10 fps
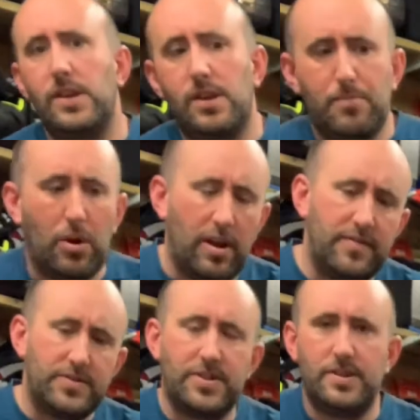You pull over
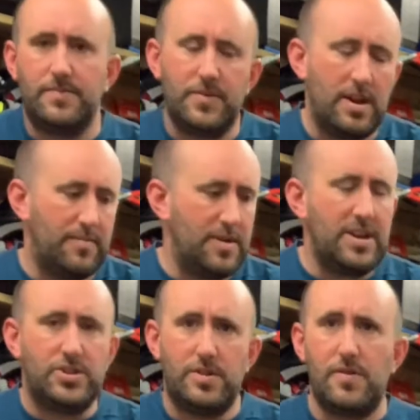to the
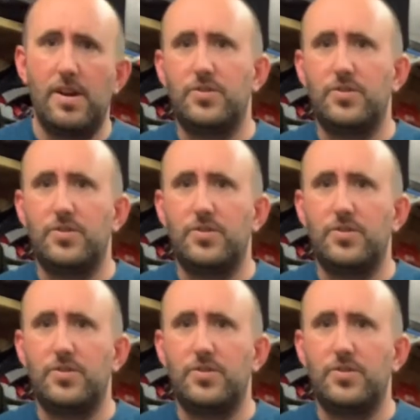edge of the road.